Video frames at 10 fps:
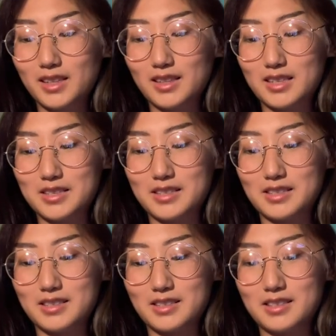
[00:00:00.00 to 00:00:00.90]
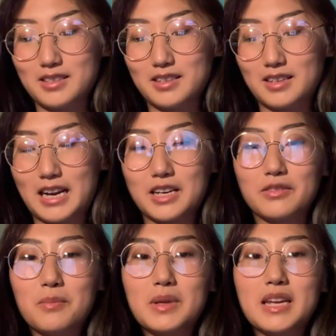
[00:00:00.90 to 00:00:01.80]
this is kind of a
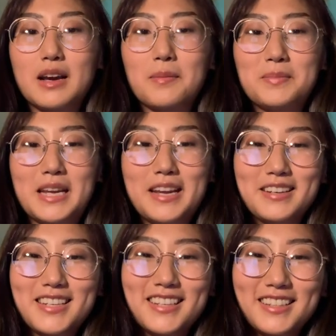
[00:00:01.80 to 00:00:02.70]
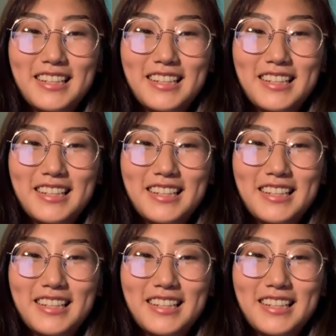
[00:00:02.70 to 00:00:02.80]
mini update